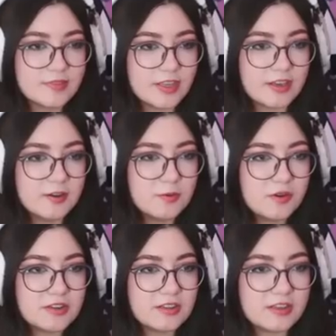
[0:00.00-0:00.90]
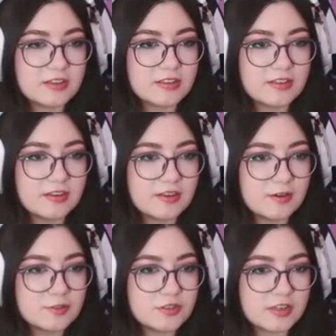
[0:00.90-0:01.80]
I kind of wanted, like, a an
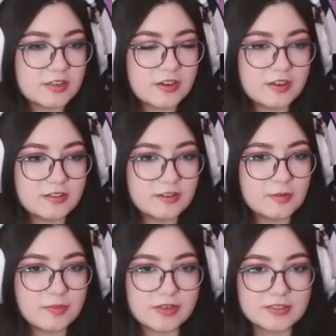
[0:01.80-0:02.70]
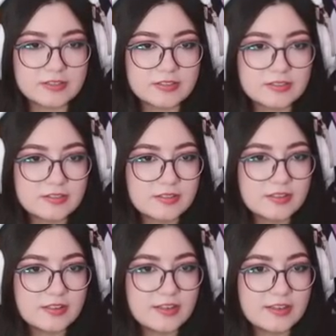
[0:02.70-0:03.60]
alternate color, but...
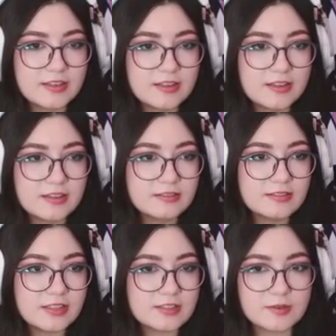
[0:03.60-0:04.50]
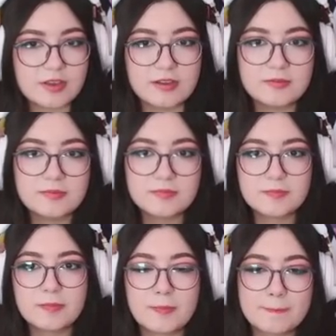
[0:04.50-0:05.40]
That's okay.
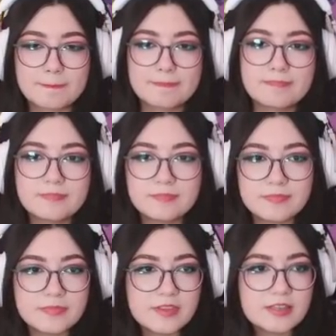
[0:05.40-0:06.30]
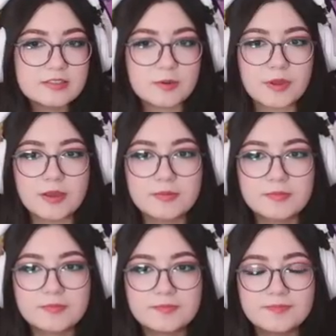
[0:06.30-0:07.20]
That's okay.
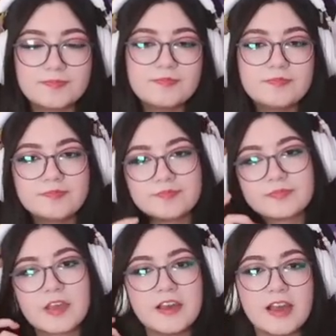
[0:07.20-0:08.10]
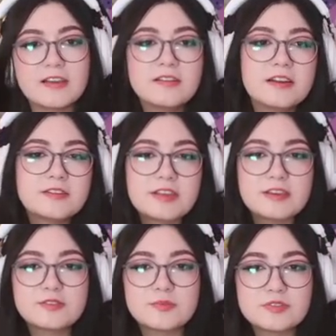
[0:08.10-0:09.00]
And Claire, thank
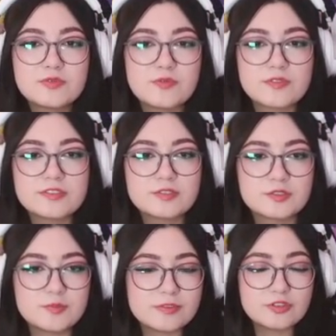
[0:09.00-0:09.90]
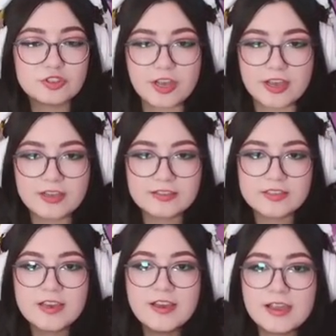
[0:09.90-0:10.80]
you so much for the super chat.
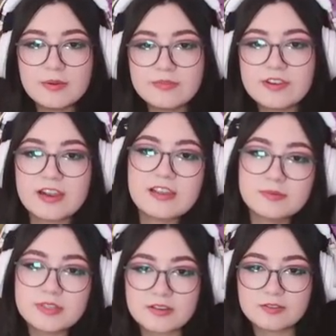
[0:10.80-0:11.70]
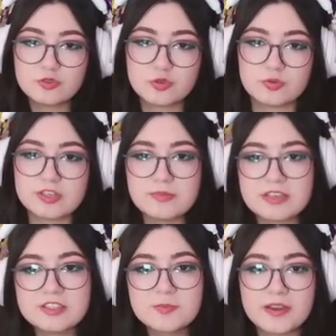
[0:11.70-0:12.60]
Hey Raven, any update on
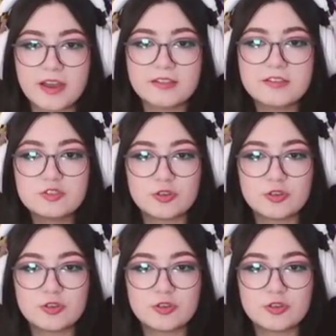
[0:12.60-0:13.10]
Dreamies? My island is